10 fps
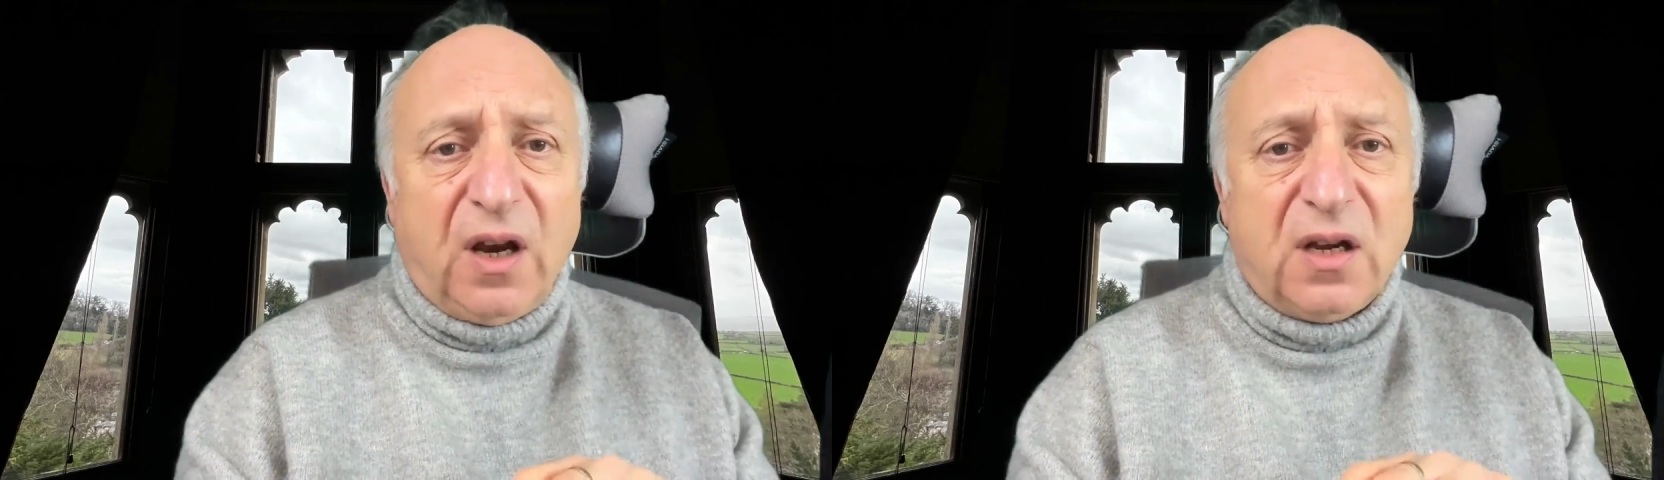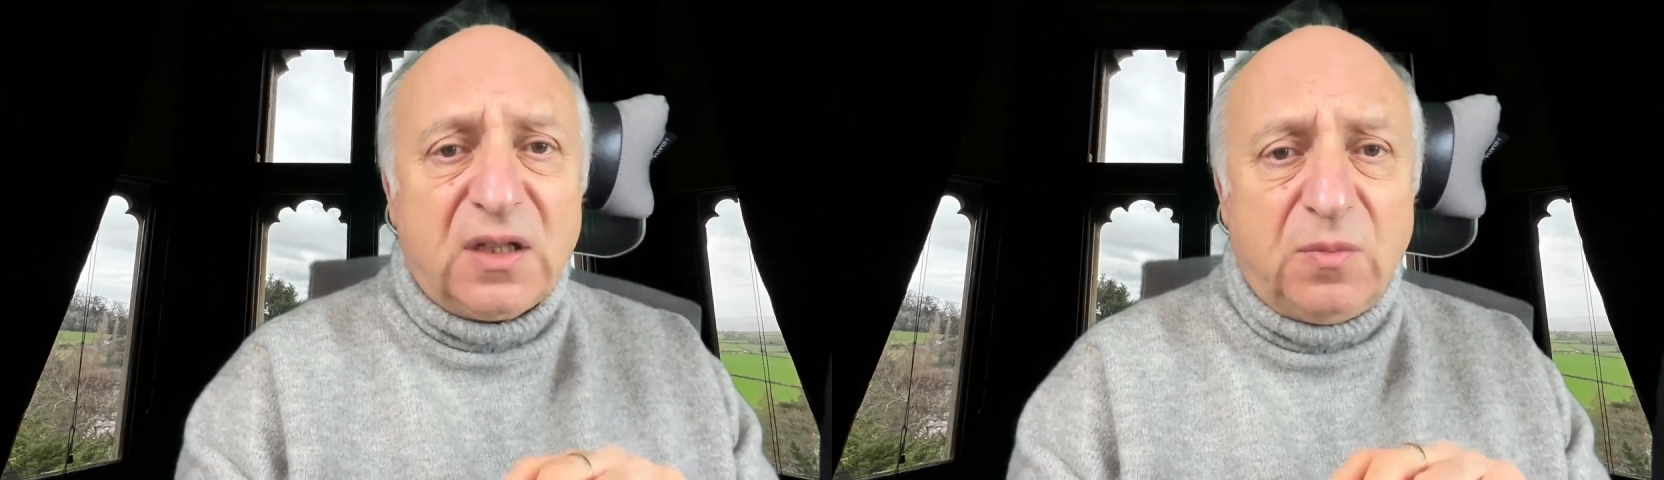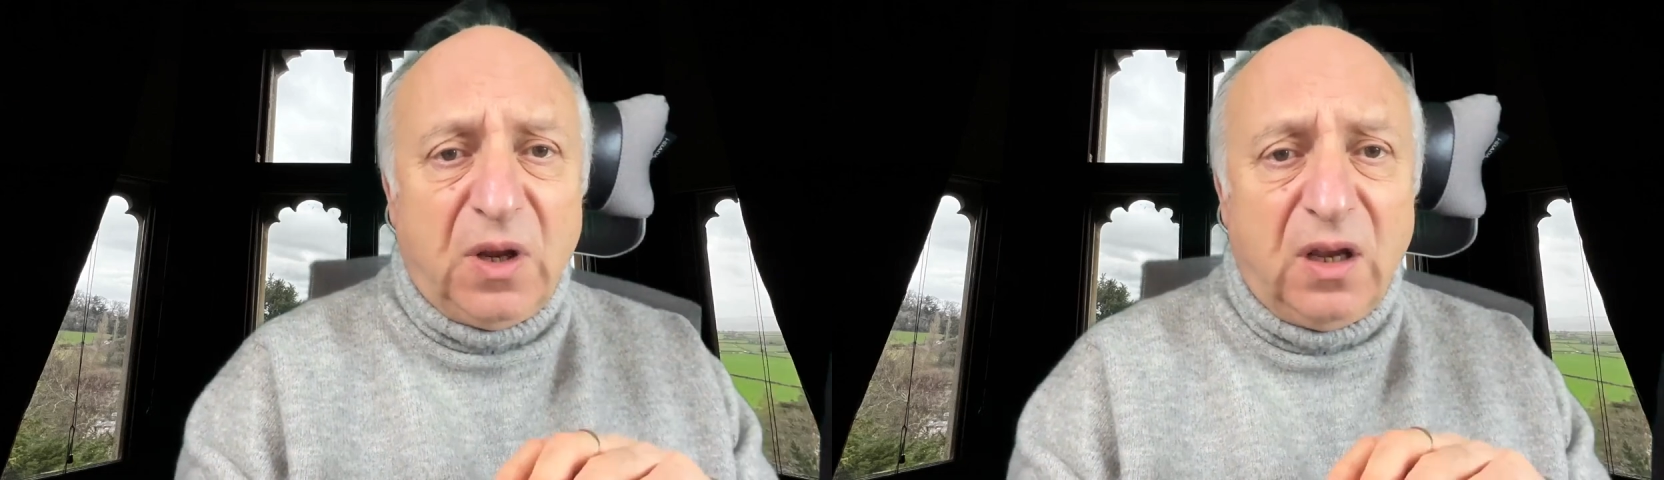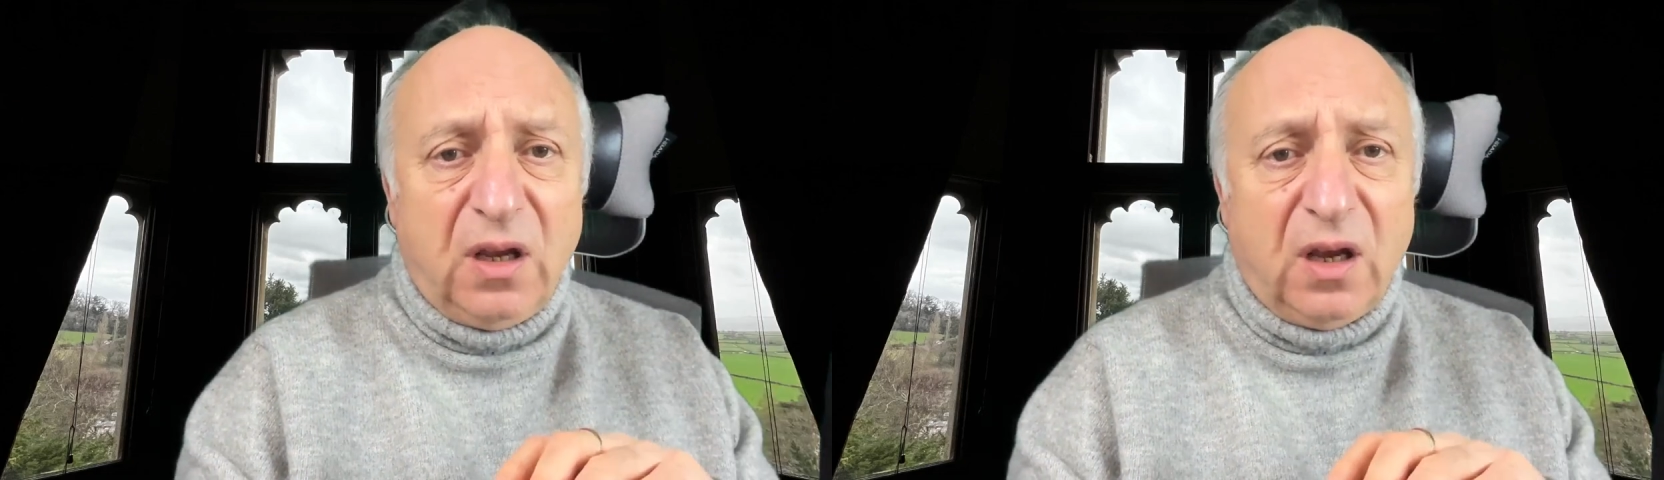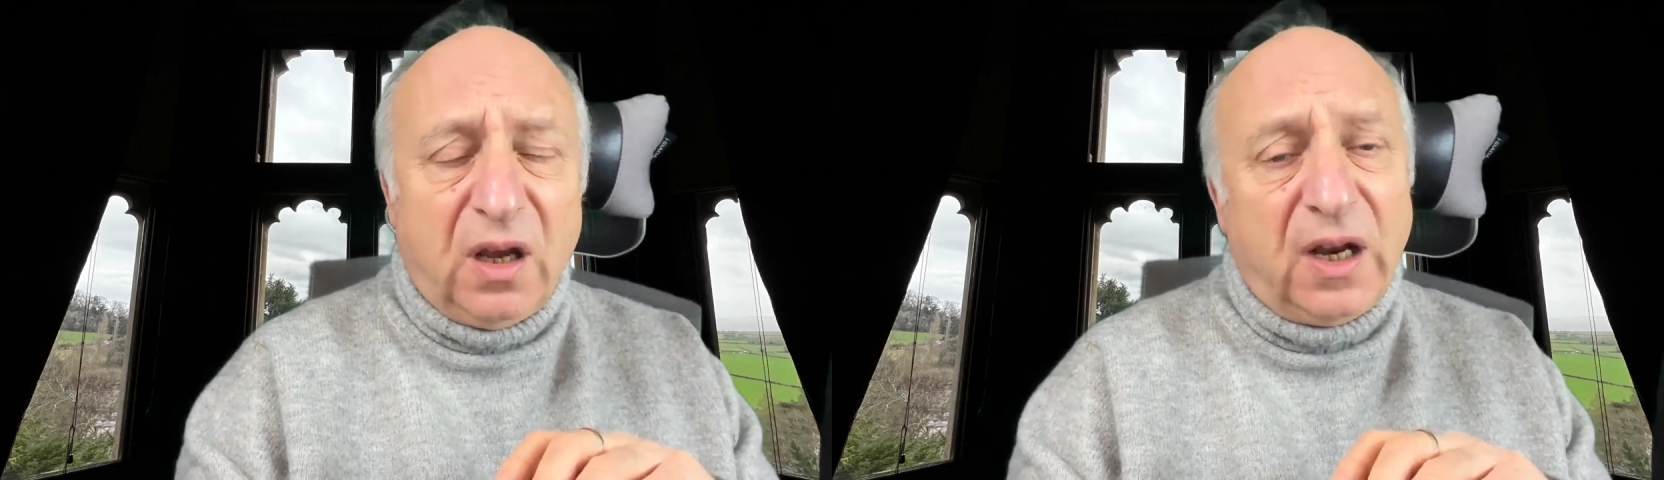asked me,
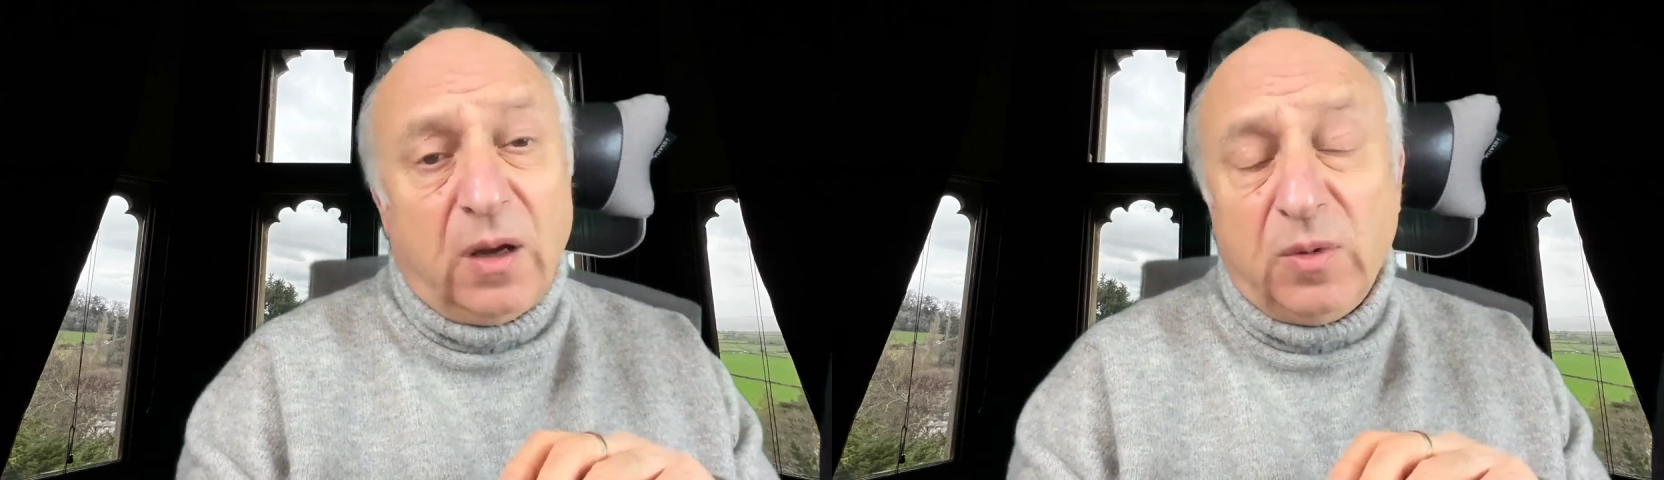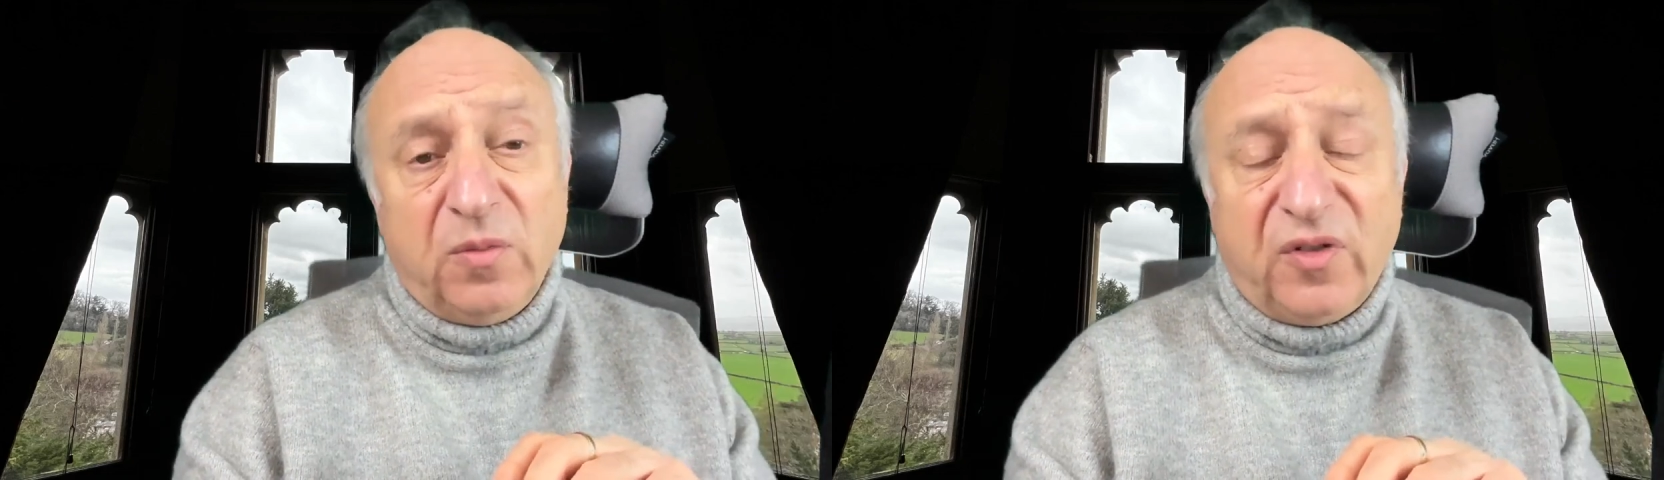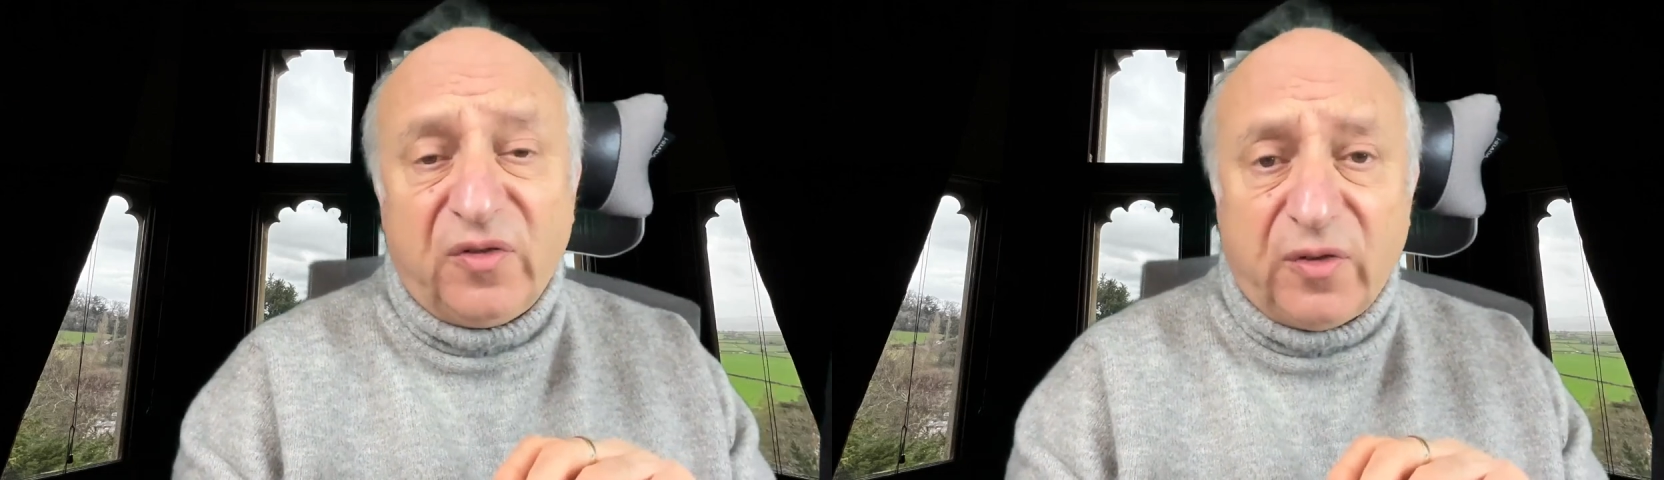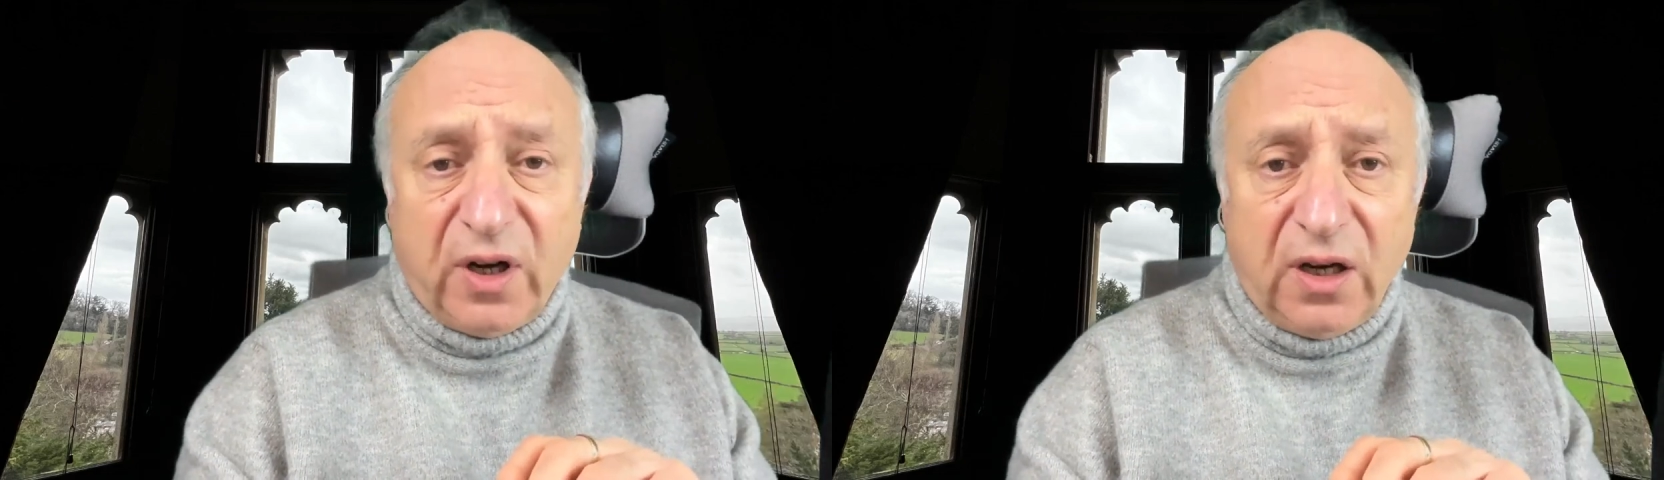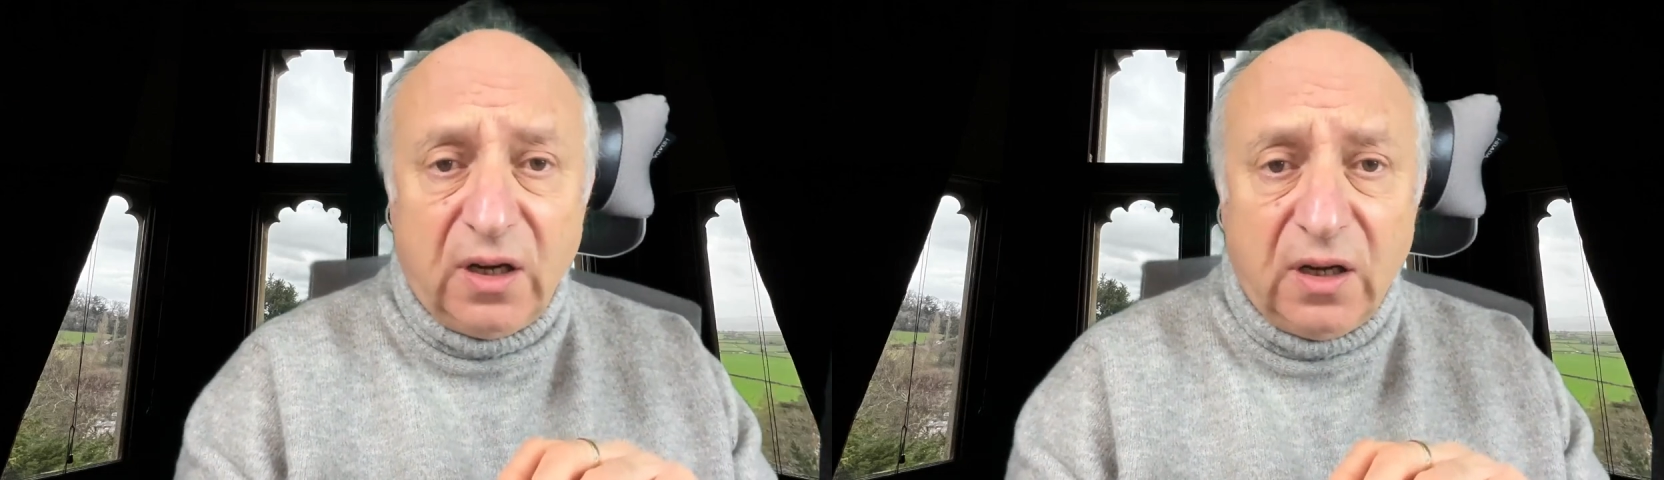I'd help them for free.